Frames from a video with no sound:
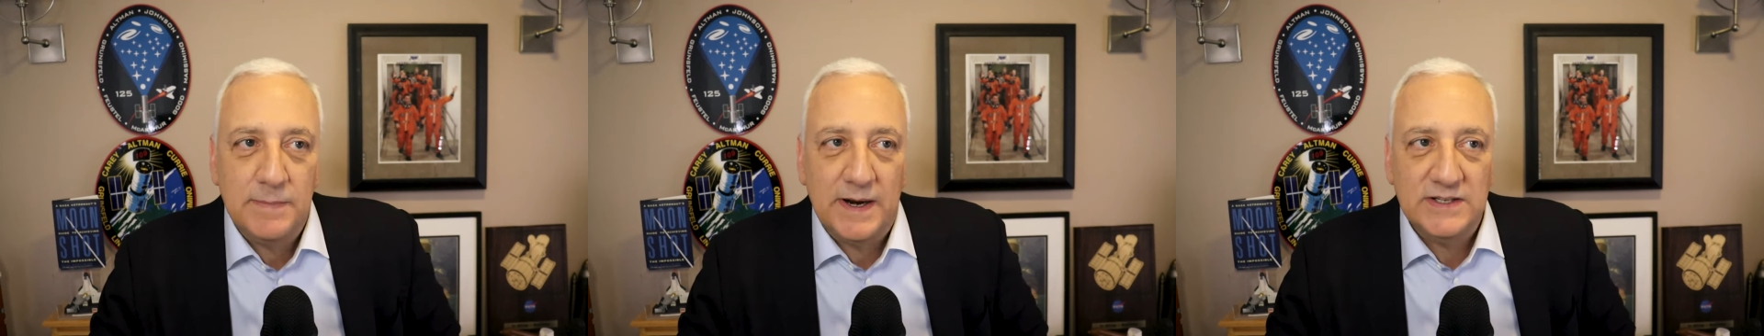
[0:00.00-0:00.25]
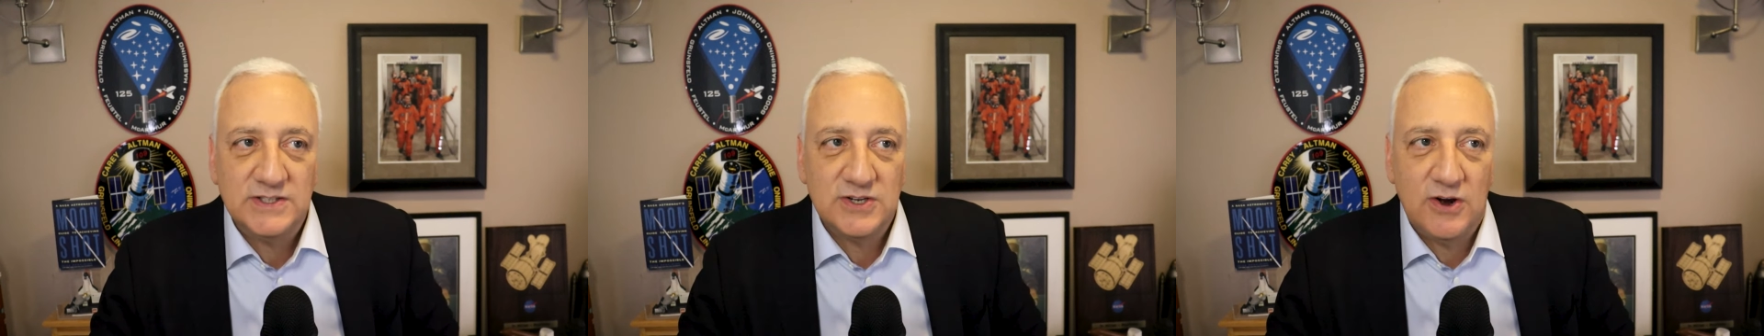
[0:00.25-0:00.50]

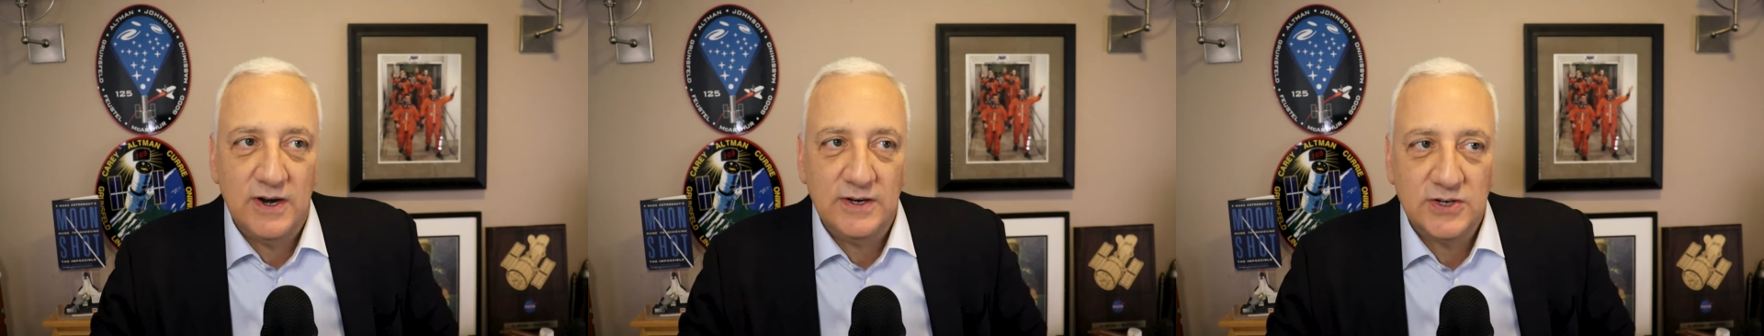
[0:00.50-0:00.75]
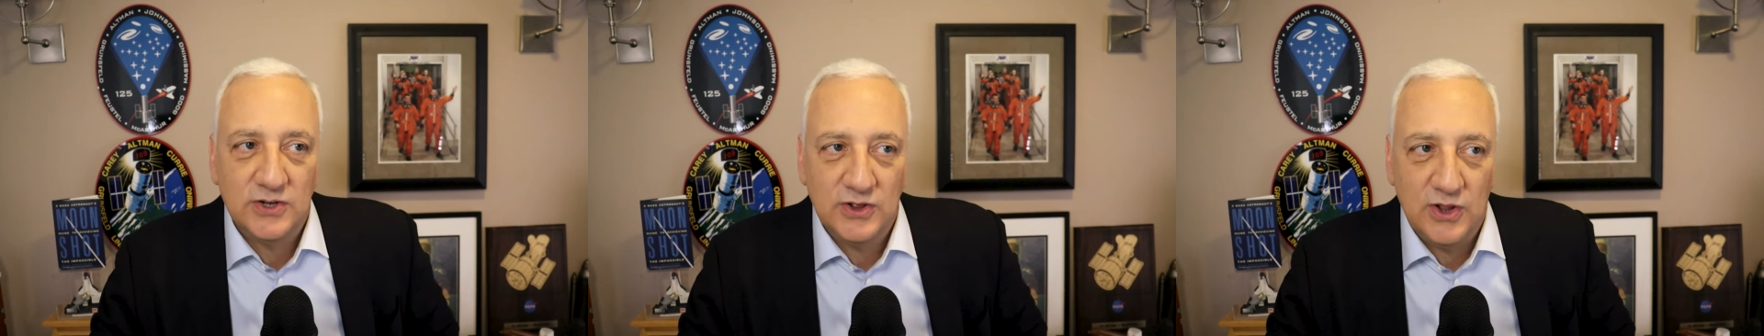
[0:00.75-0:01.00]
but I
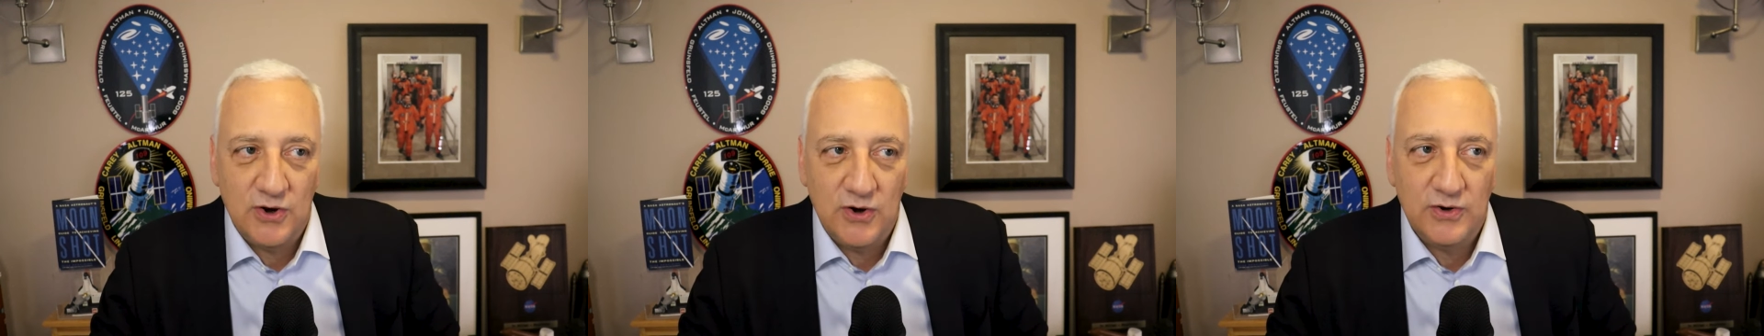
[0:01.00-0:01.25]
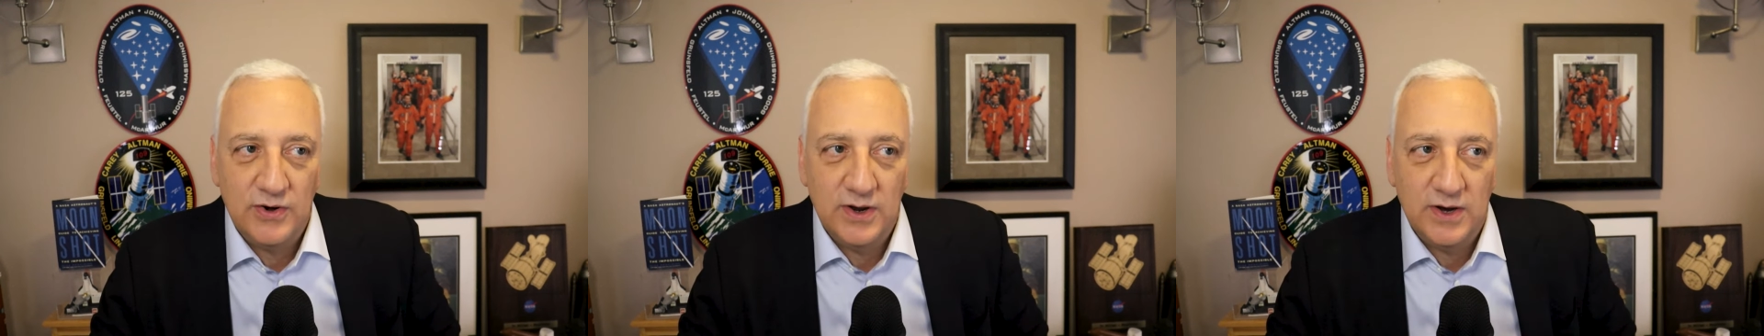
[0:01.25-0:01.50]
started to
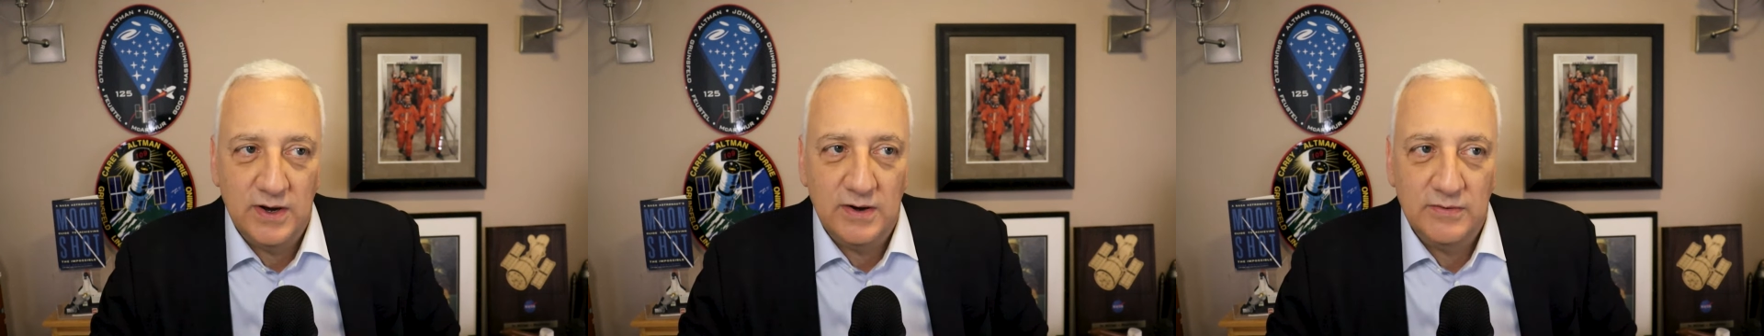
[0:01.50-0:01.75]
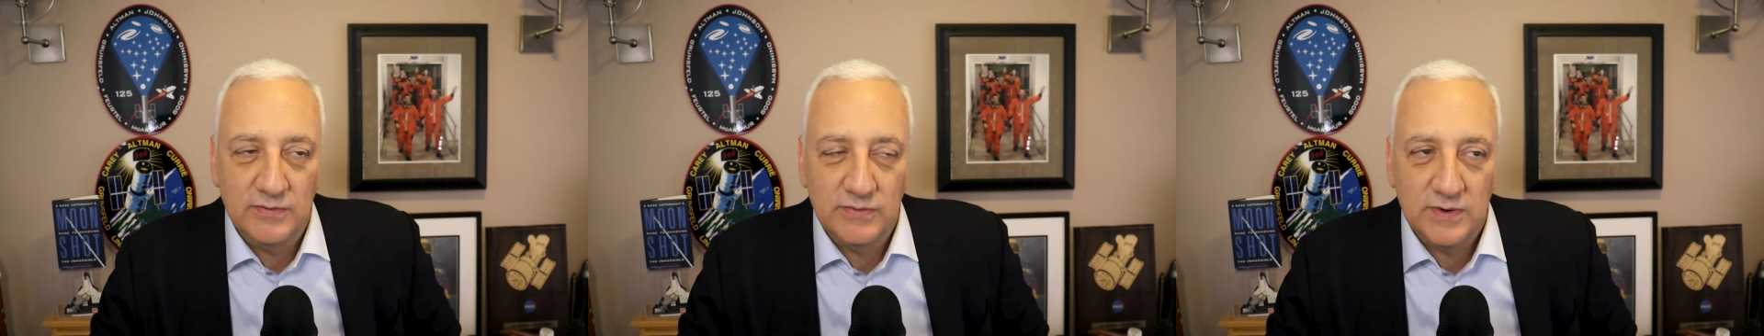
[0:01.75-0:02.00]
learn
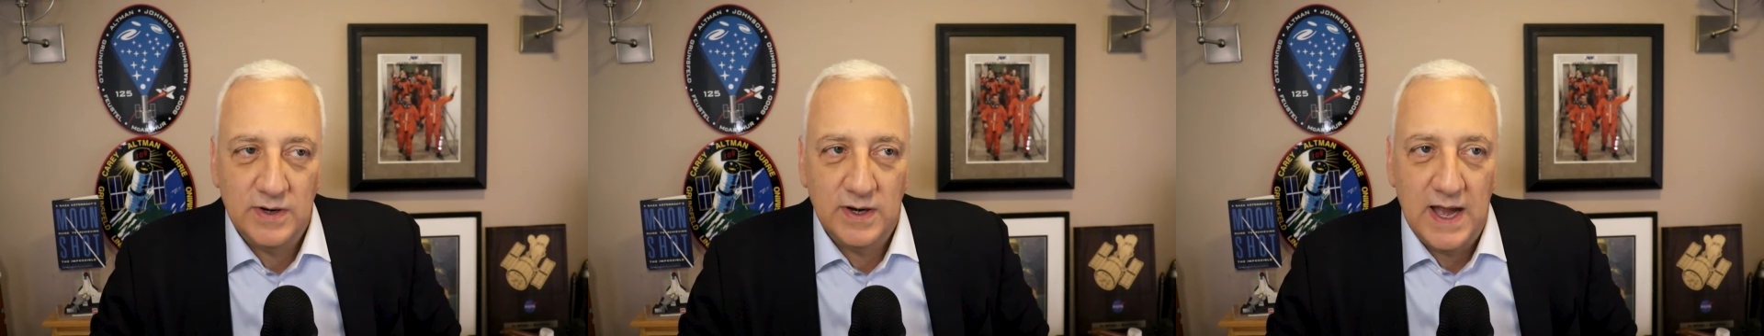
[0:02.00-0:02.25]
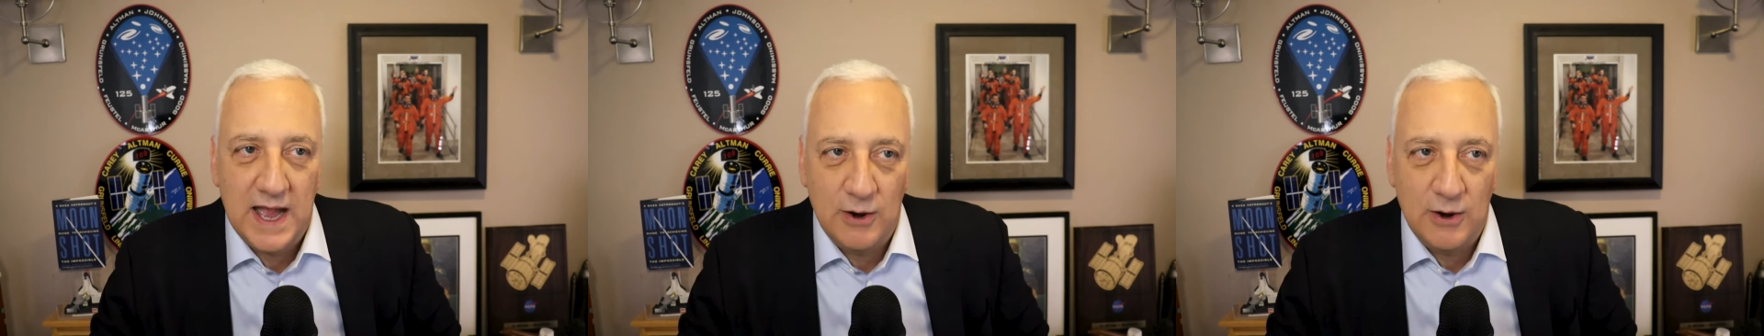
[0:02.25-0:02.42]
of uh,